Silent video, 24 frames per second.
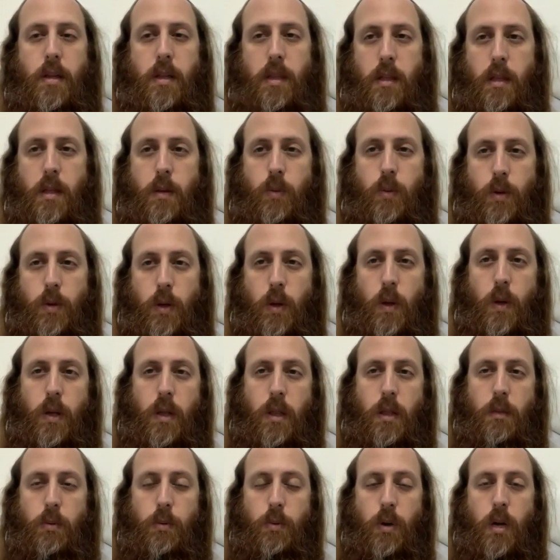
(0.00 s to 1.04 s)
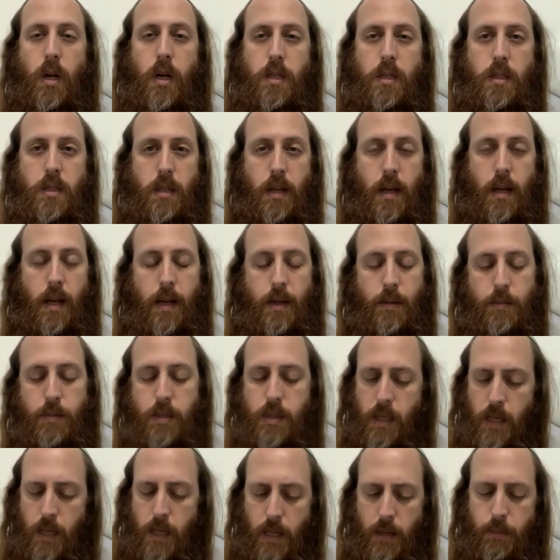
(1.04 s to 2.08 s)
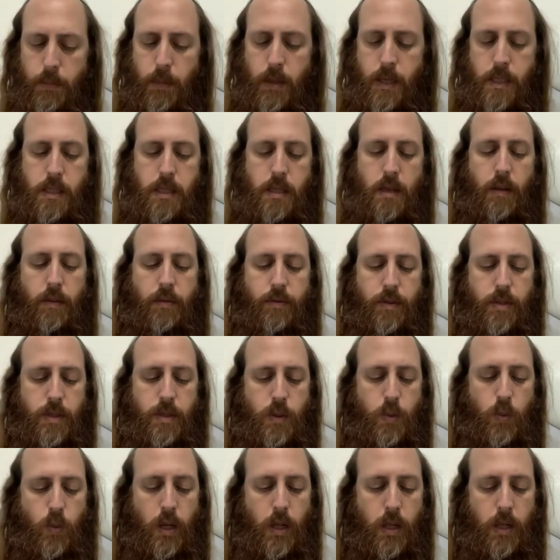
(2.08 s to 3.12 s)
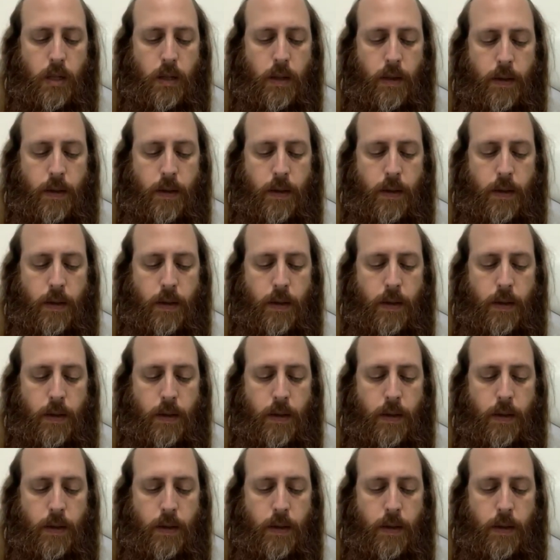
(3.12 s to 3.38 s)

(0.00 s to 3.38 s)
that were going through hard times, and myself as well.